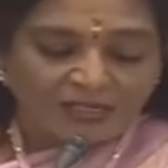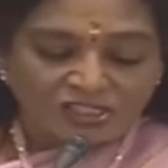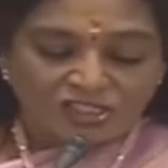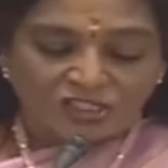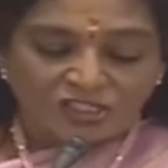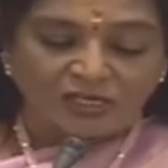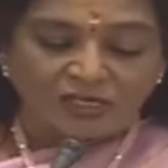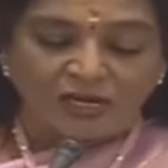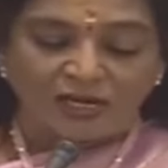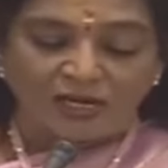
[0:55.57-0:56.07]

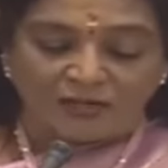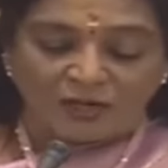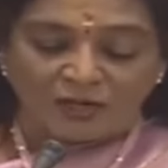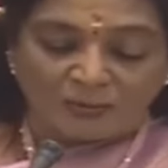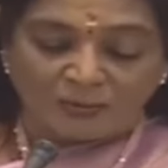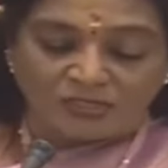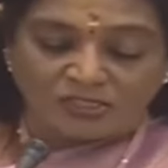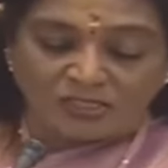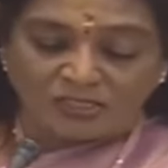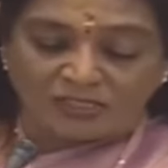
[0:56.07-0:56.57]
Digital
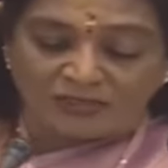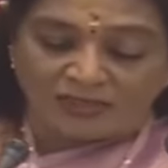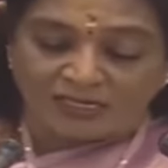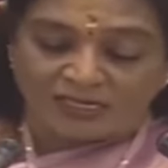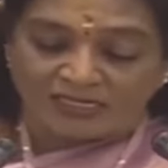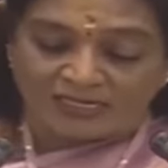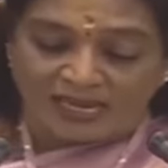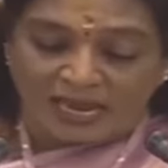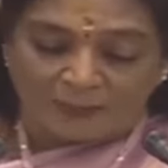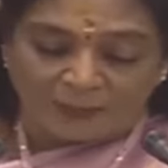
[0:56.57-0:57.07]
adoption
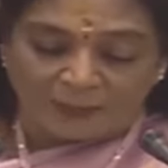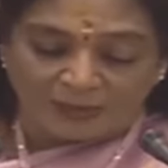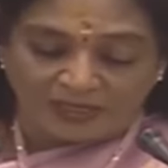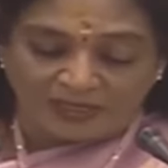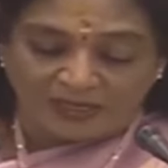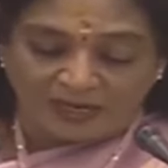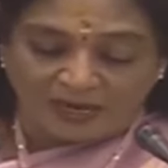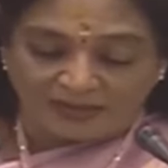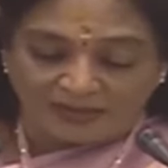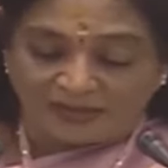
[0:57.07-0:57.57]
is
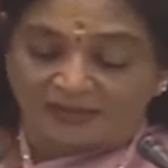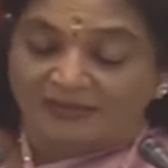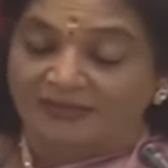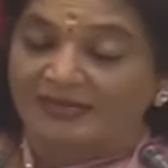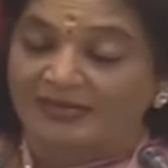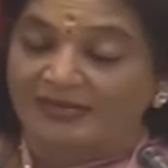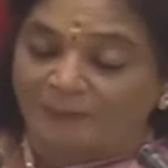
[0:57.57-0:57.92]
happening at a